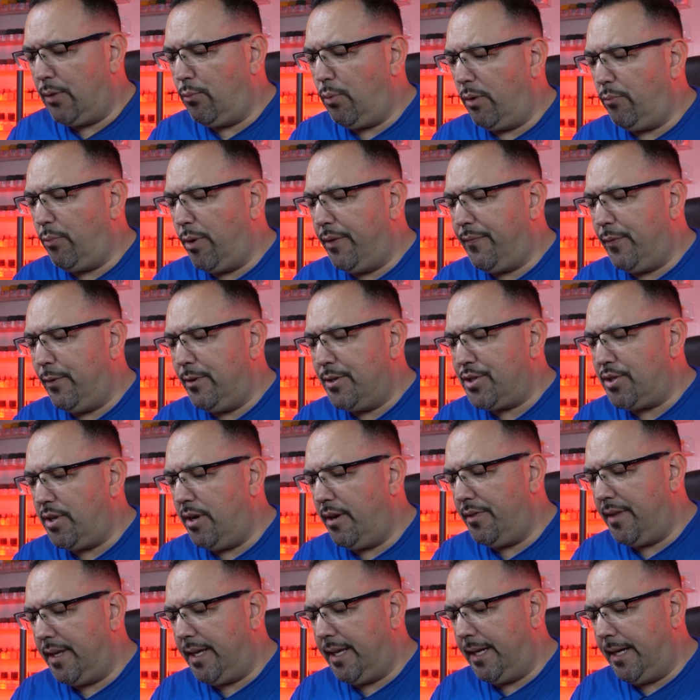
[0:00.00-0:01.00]
when we first
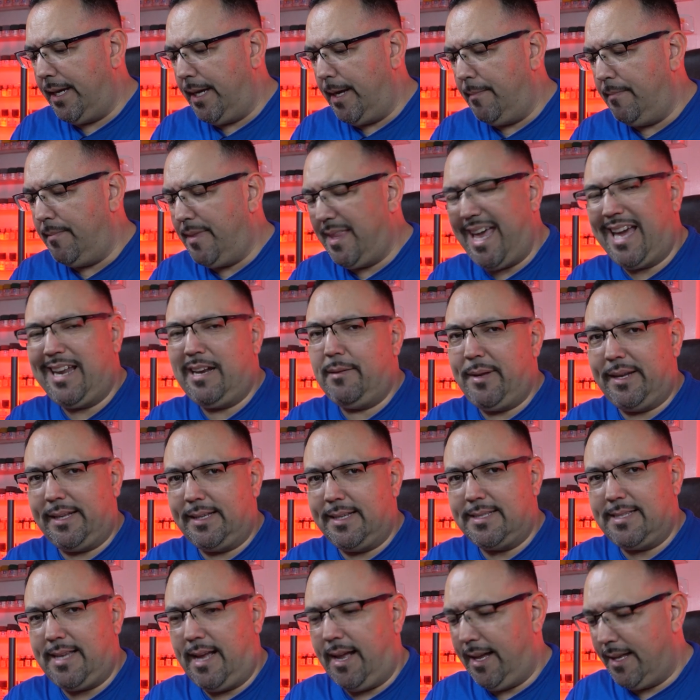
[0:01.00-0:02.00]
saw the animated
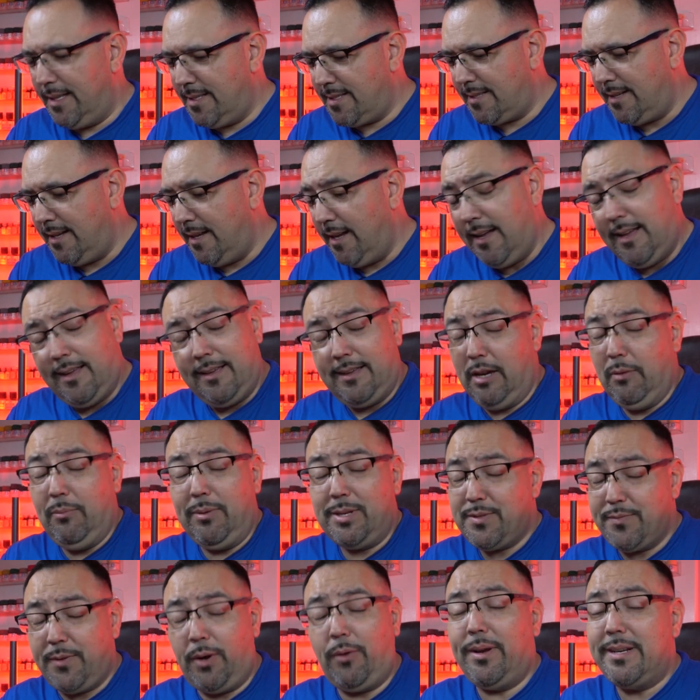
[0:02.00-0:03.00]
designs. It
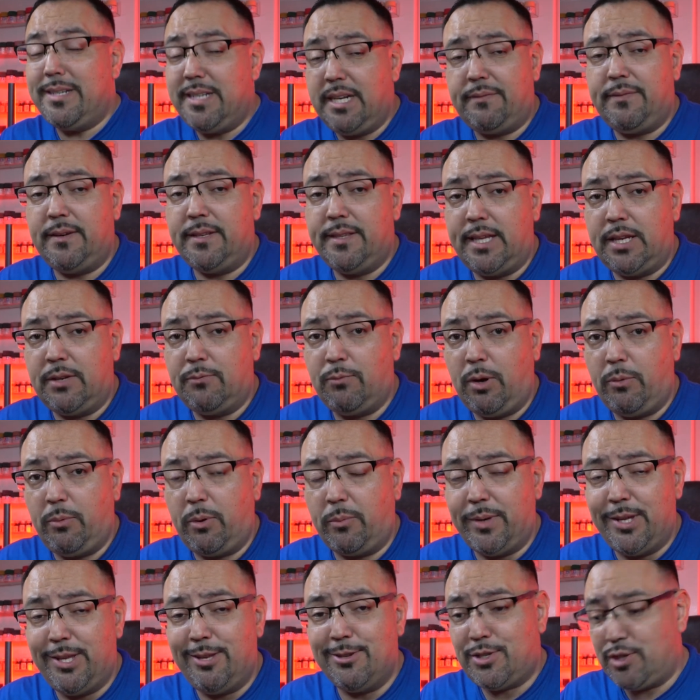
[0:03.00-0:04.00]
was very different than what we
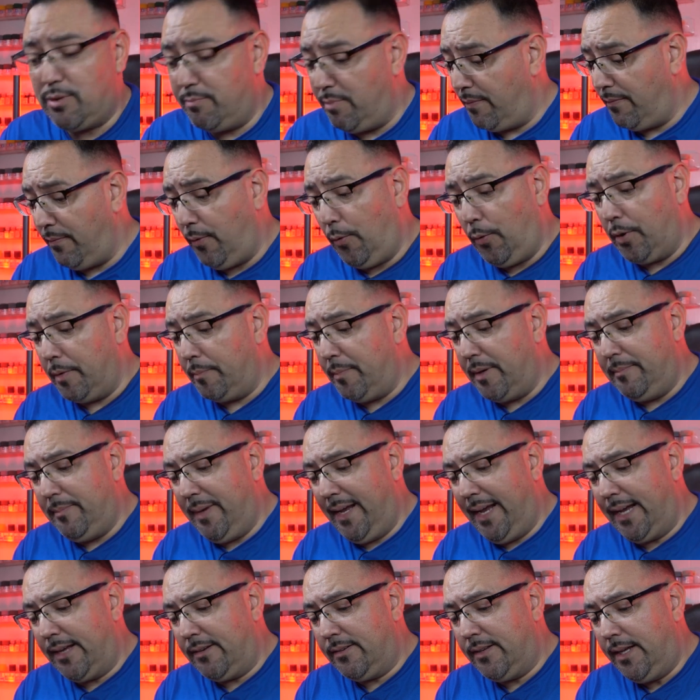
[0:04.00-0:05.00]
were used to before, but
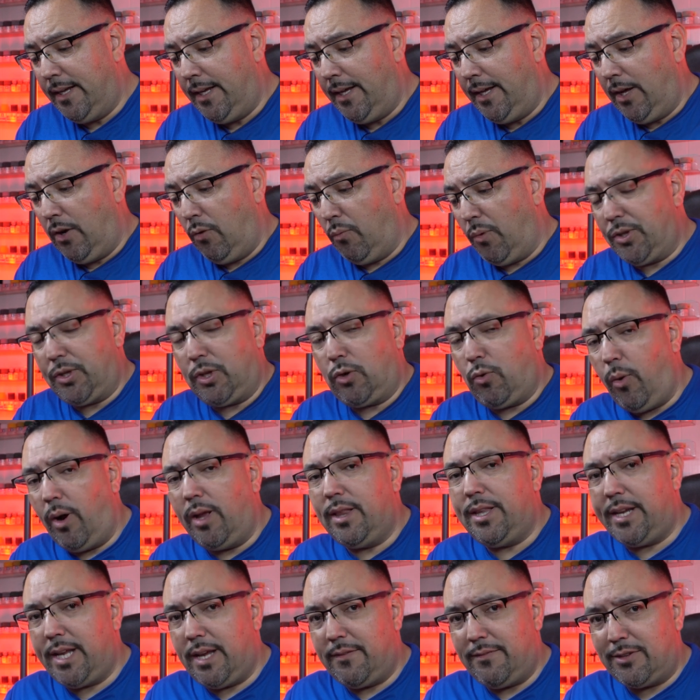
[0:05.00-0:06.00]
man, with the
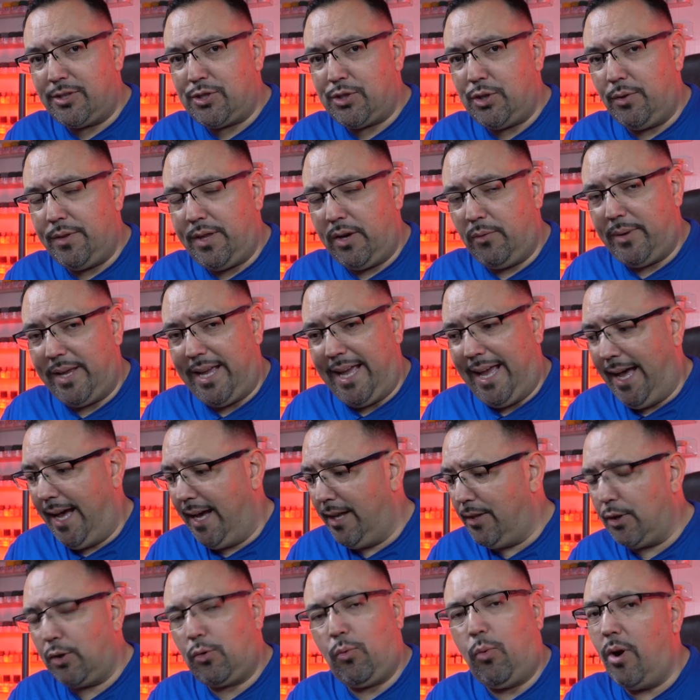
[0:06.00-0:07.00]
quality of the show that we
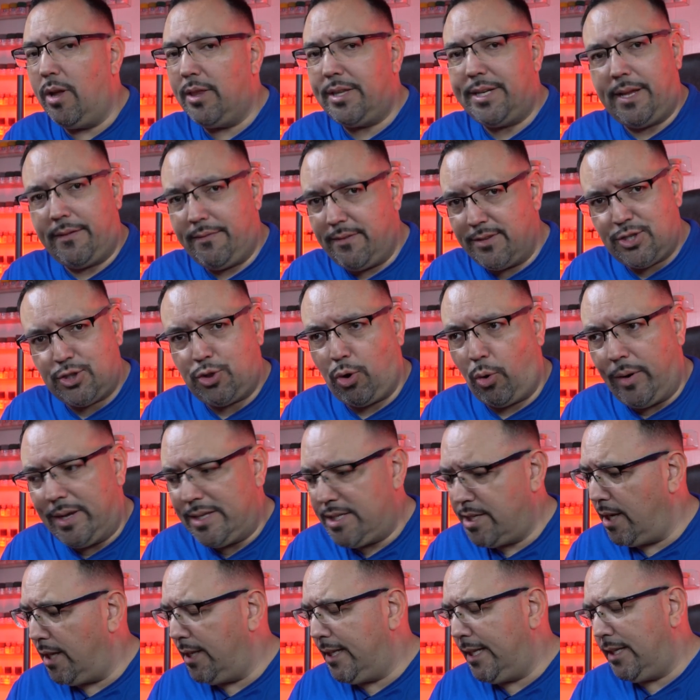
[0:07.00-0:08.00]
had, the quality of the
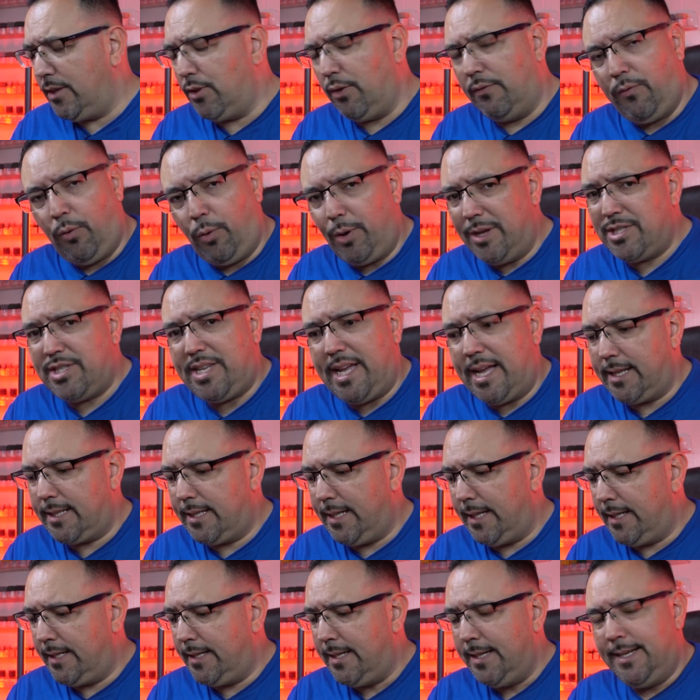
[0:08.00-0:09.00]
storytelling, the voice
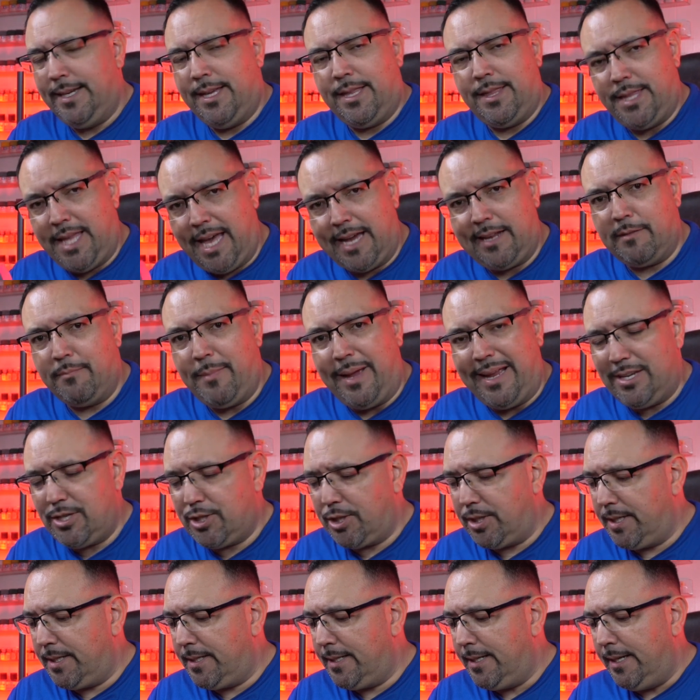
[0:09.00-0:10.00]
acting, the
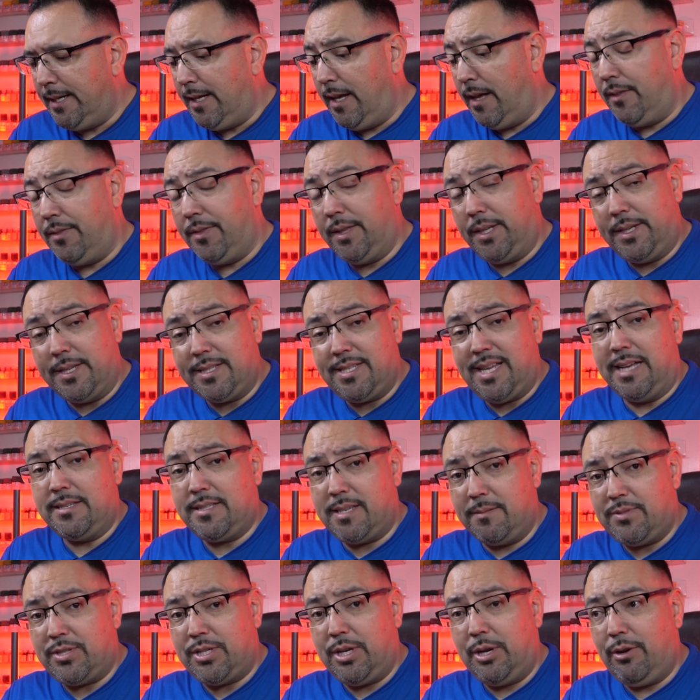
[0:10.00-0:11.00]
animation, the designs
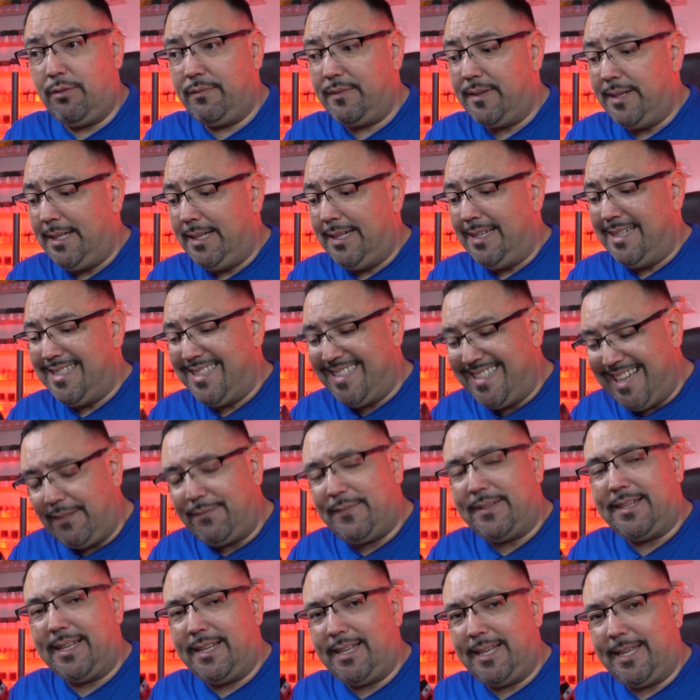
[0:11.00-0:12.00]
themselves,
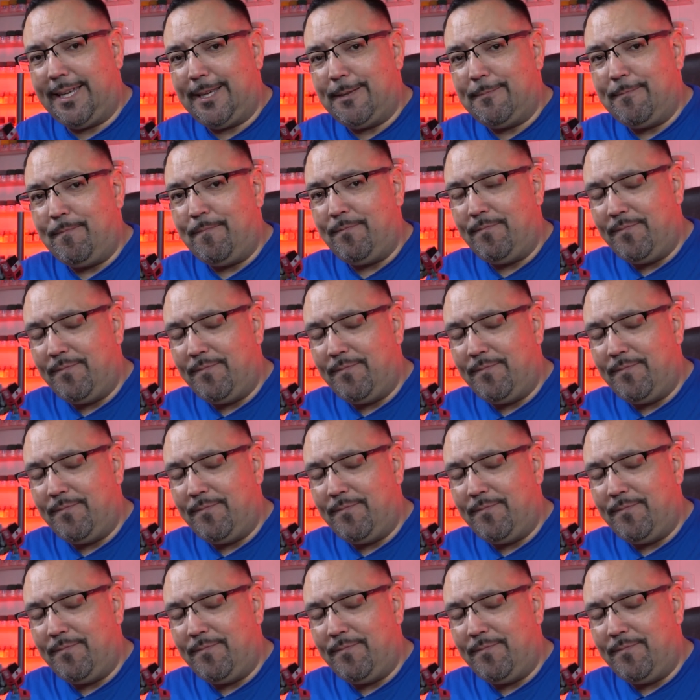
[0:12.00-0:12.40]
definitely